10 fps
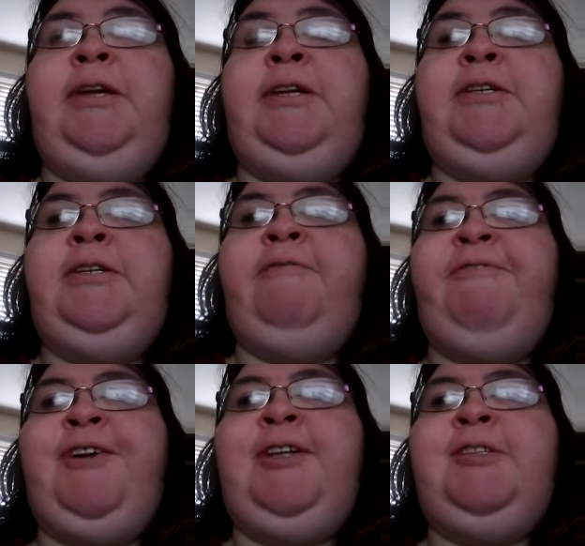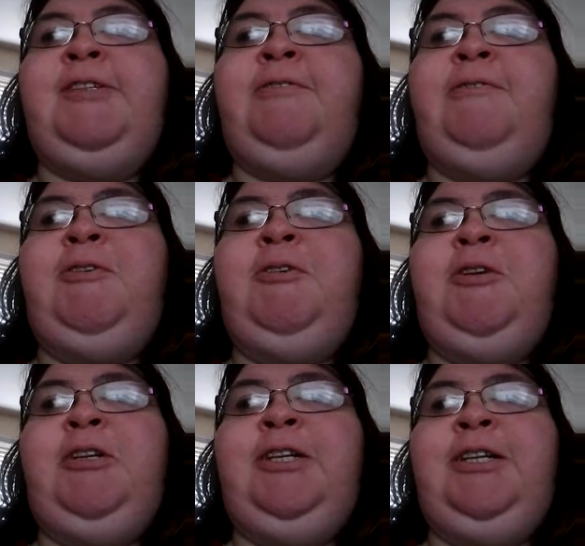get into fights
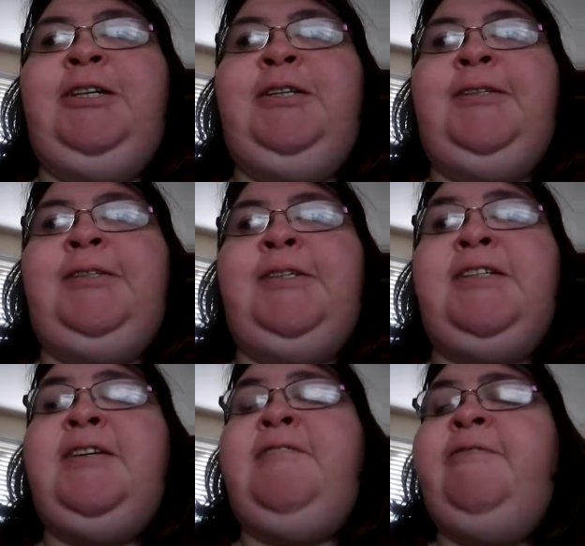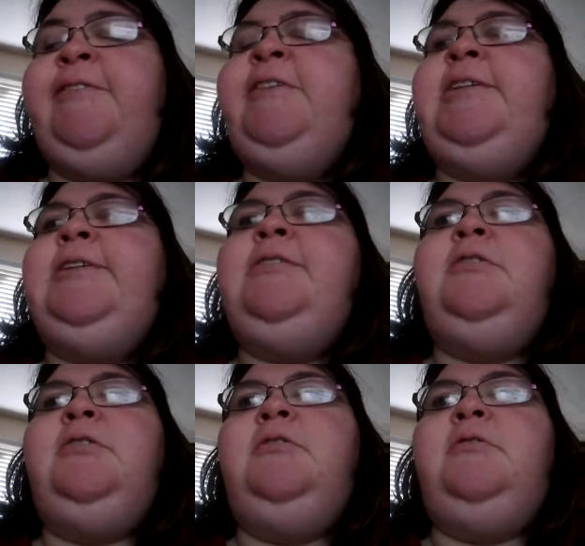over it and stuff
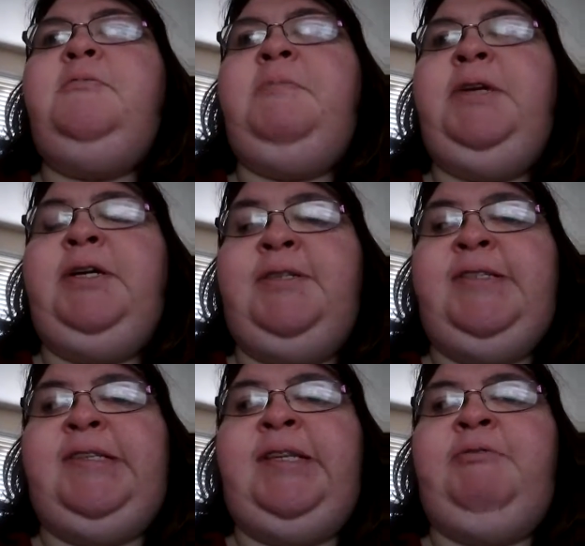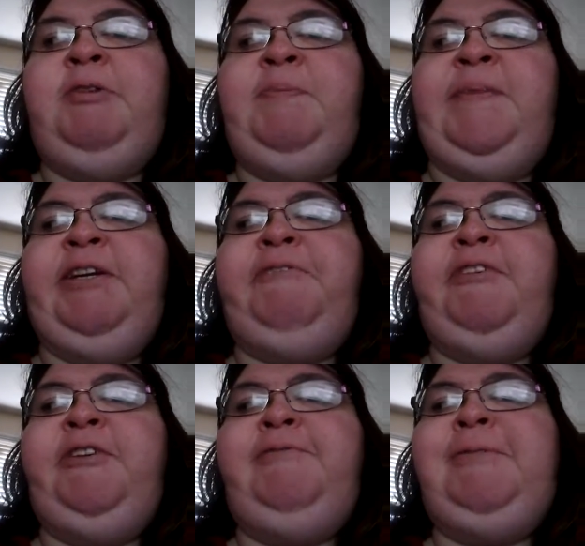because they would make
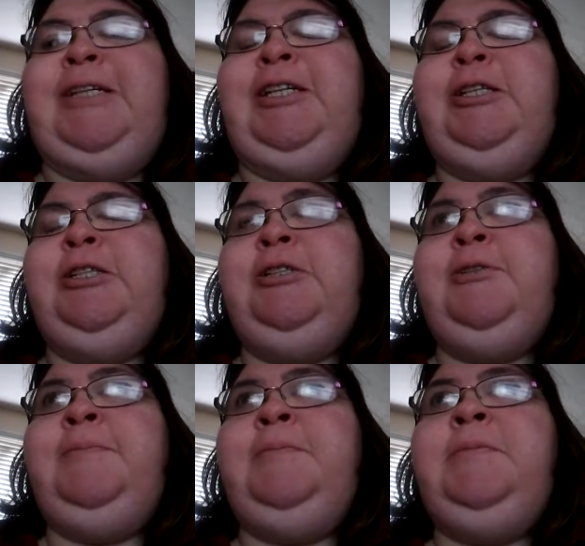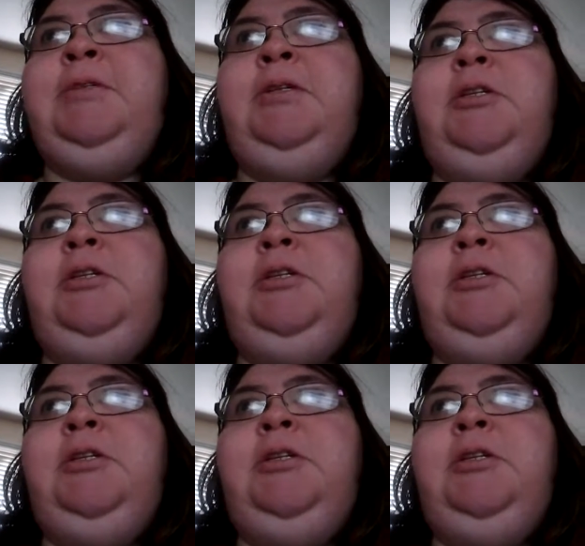fun of me. I